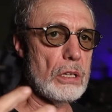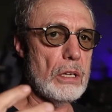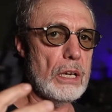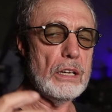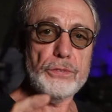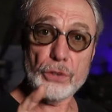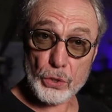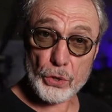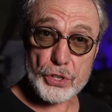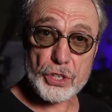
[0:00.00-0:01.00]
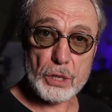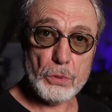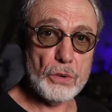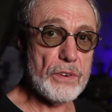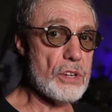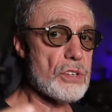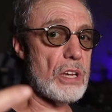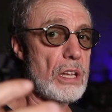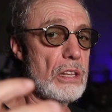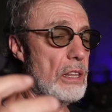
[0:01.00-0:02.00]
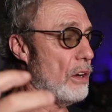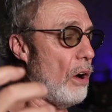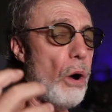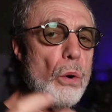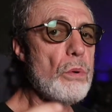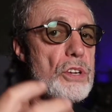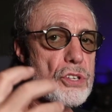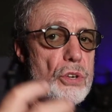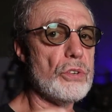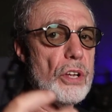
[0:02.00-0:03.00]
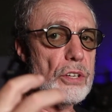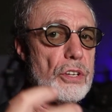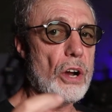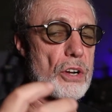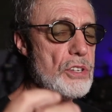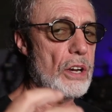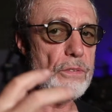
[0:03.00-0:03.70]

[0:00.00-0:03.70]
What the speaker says: And if you'll notice in the movies, they're always shooting on the dark side.